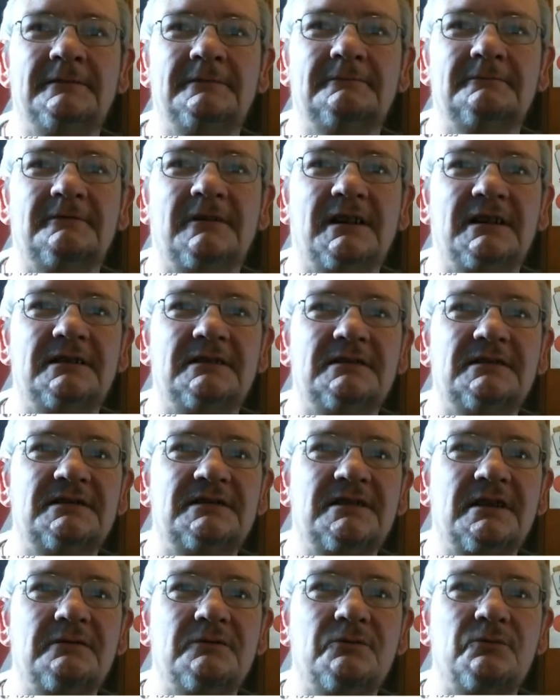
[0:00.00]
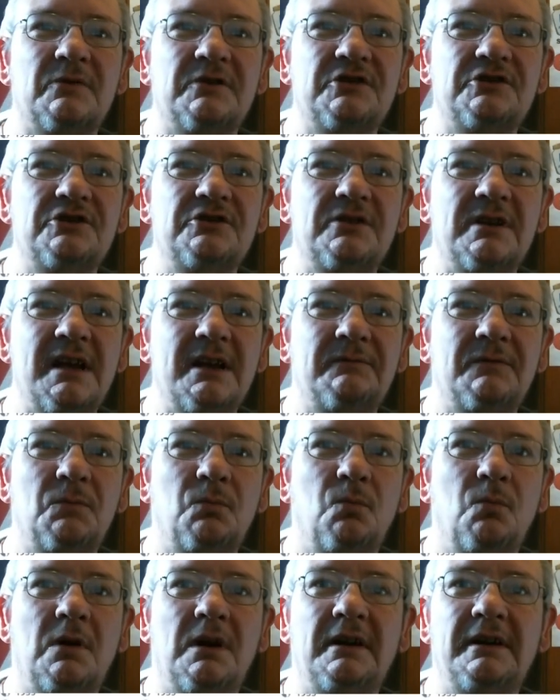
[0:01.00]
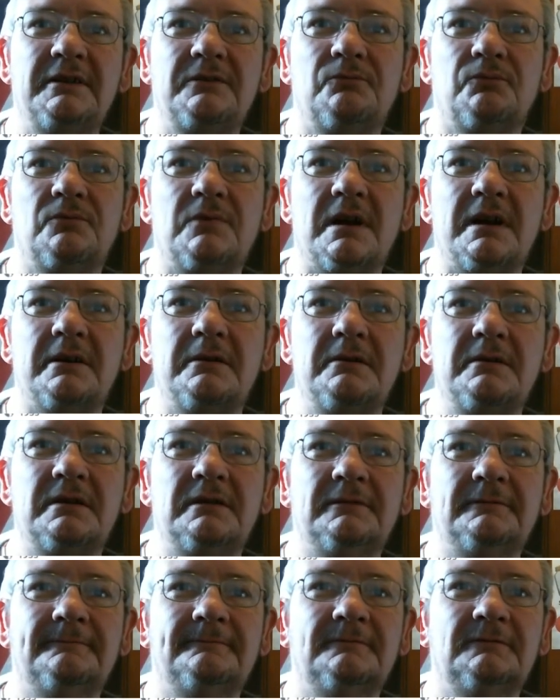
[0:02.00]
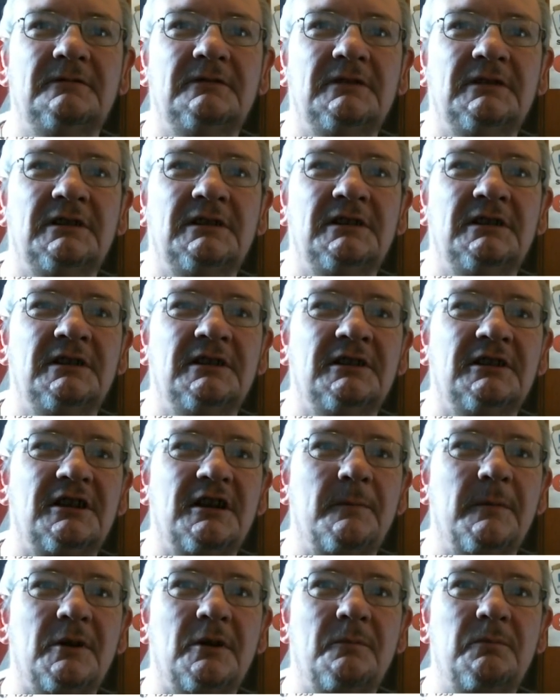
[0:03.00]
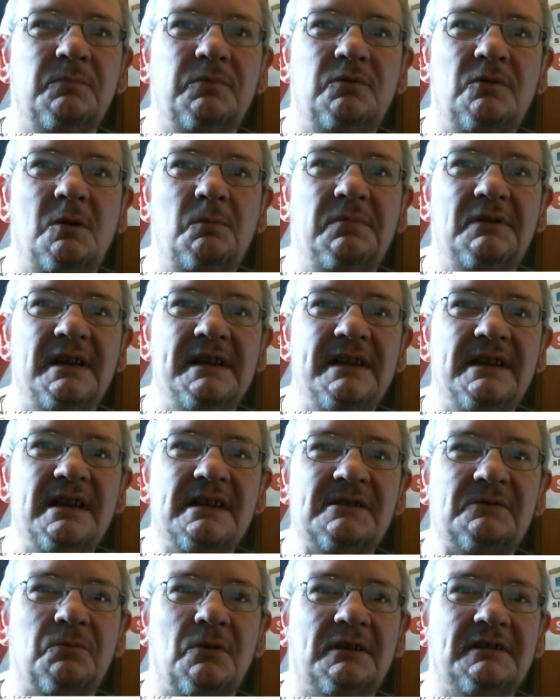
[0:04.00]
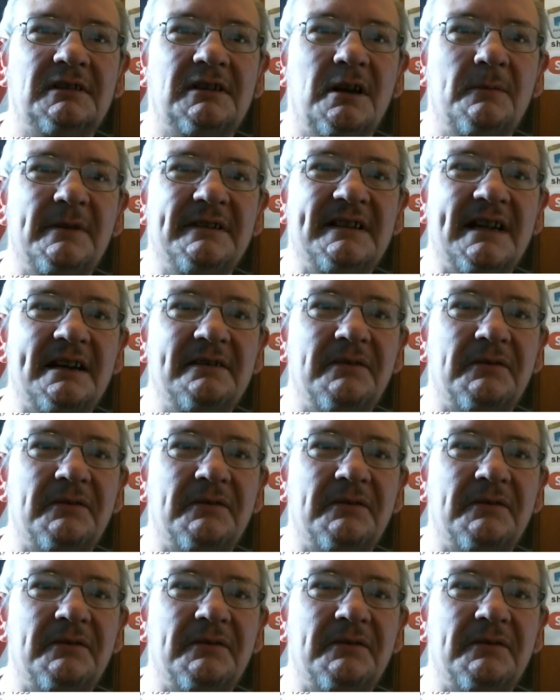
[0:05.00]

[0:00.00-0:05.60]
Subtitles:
Right, so we should have a wide road coming up, probably this one coming down